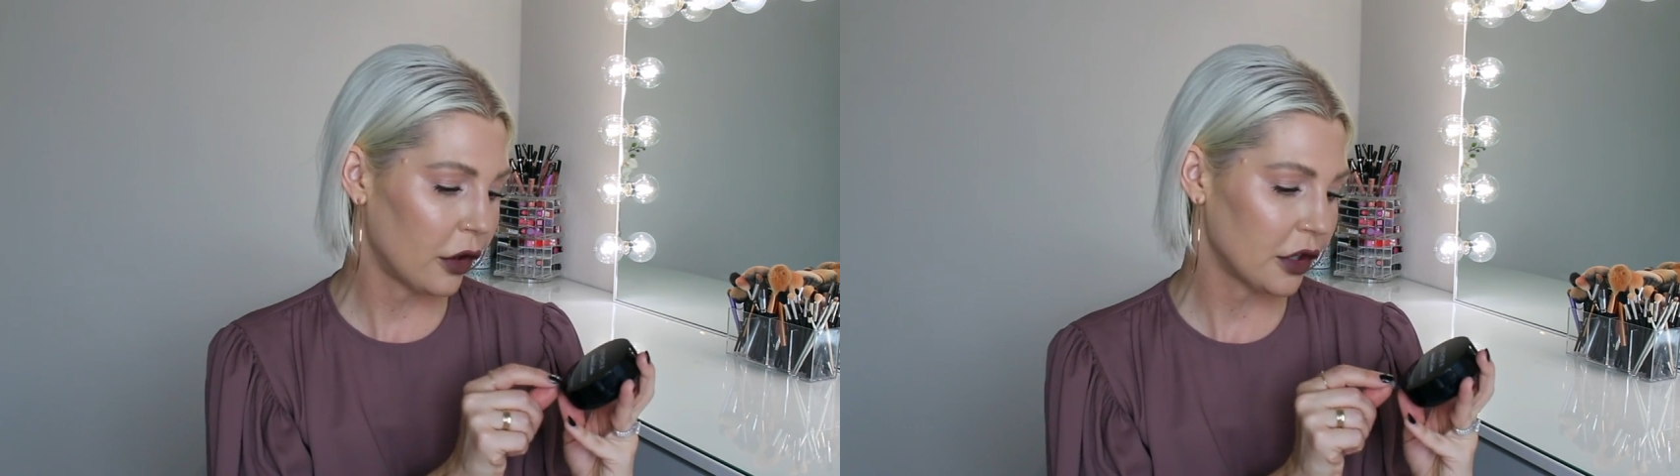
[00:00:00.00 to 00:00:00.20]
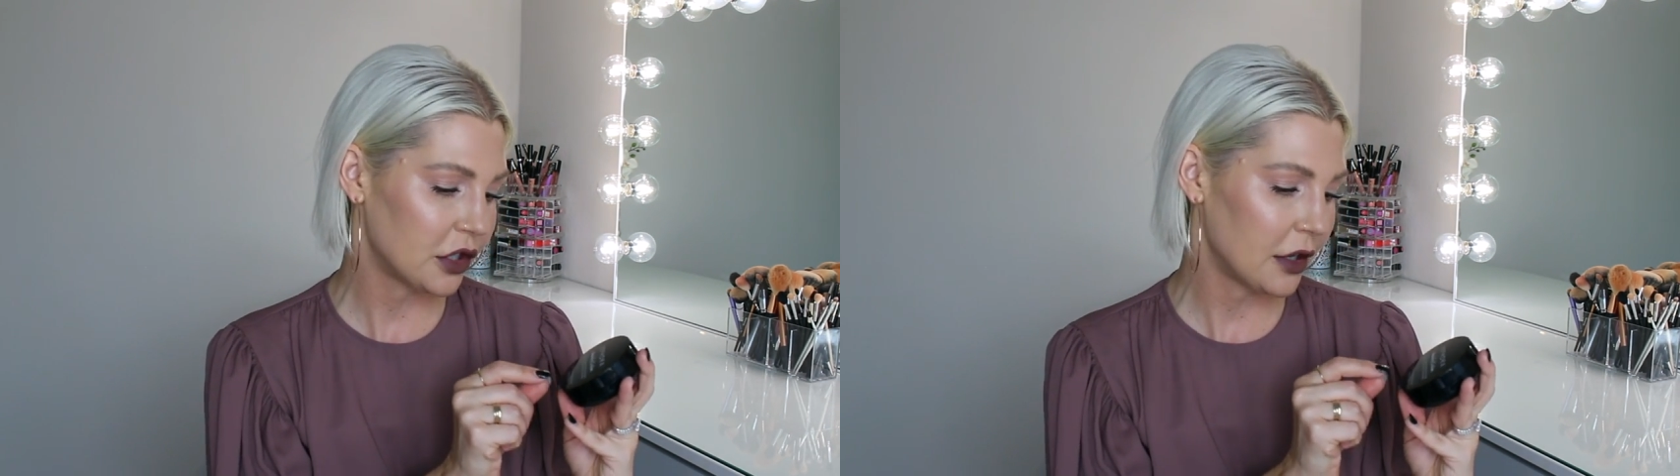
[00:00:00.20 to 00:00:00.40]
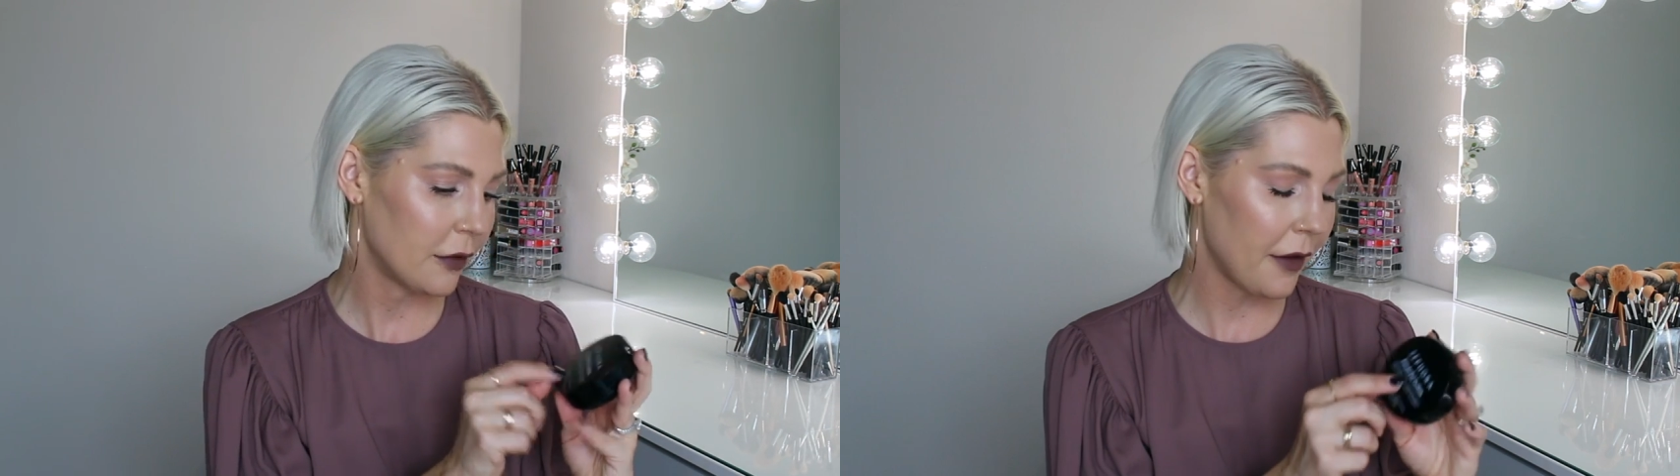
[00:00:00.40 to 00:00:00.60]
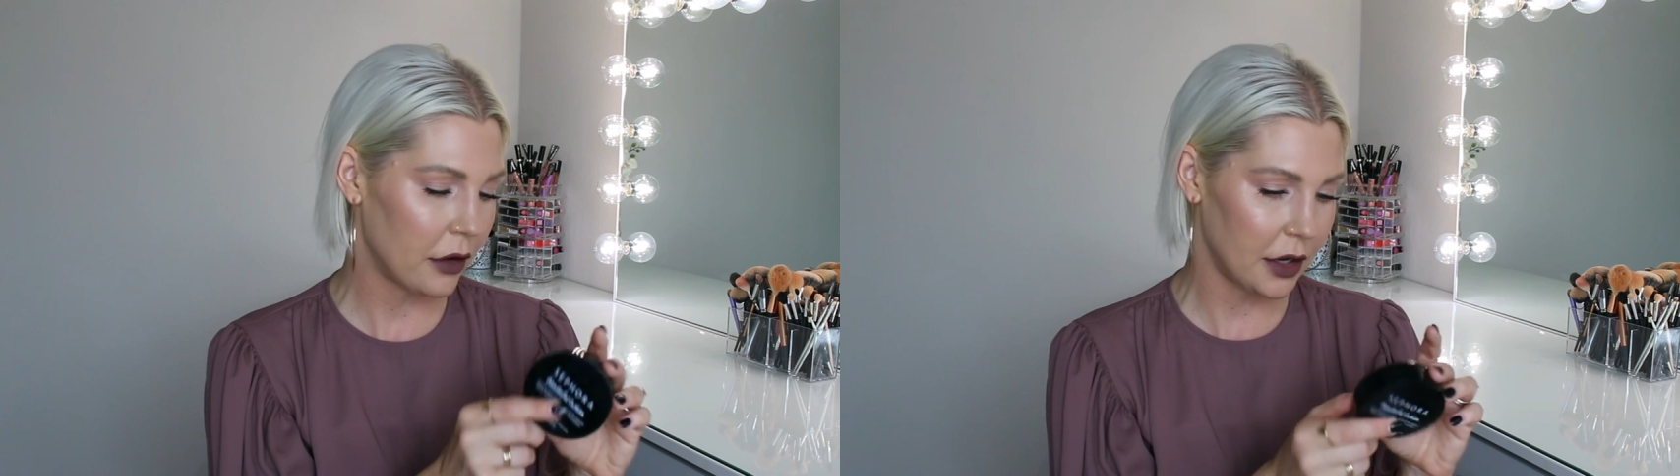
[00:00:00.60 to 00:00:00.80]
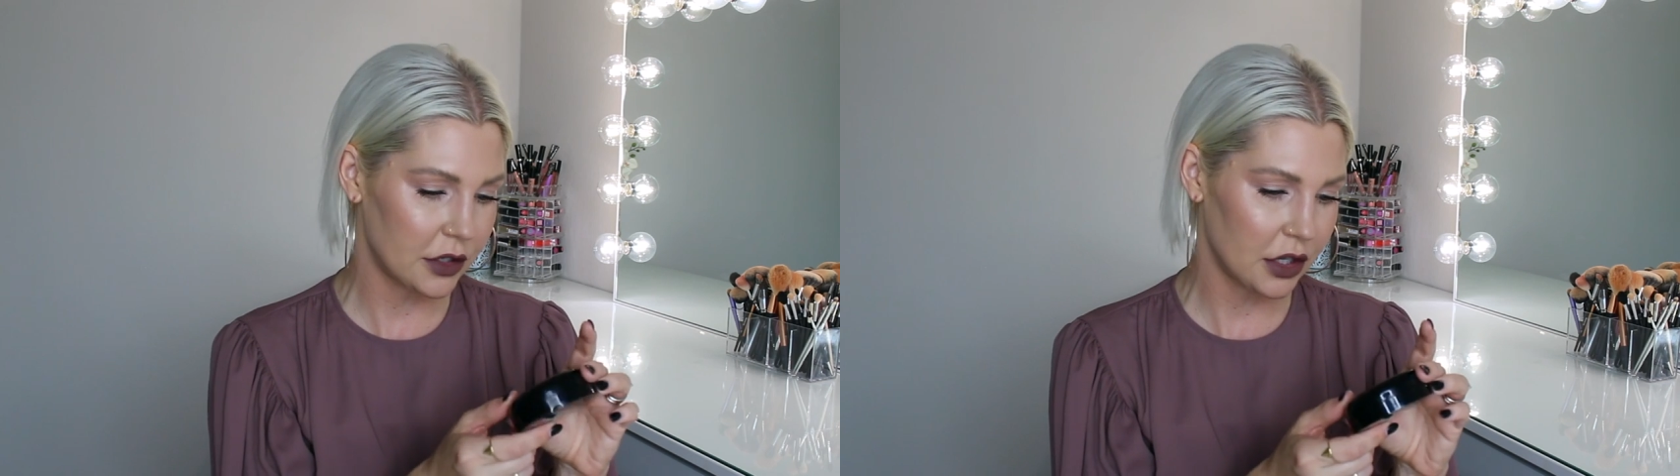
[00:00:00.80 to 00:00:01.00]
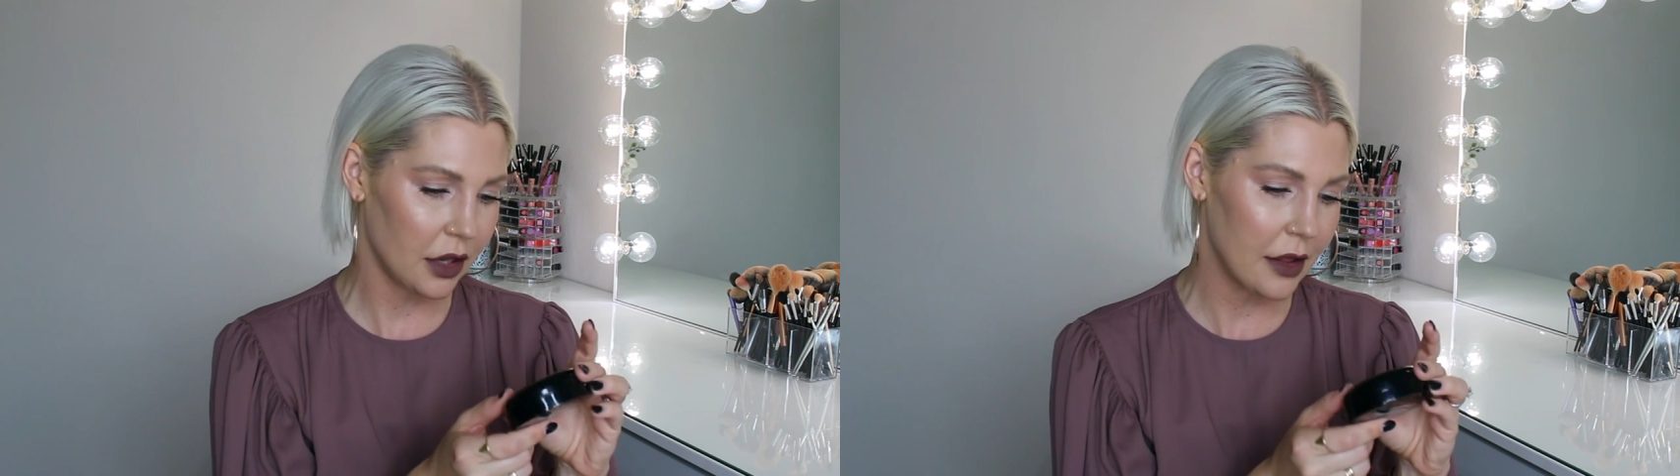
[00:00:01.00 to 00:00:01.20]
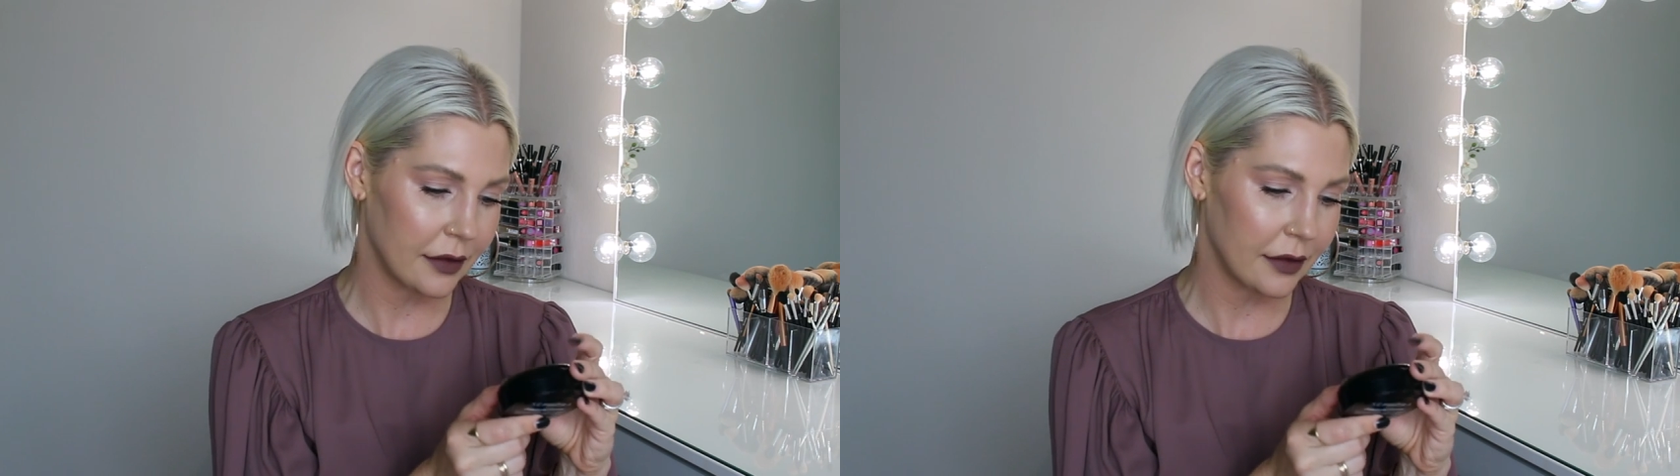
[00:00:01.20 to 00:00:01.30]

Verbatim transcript: Cushion Foundation.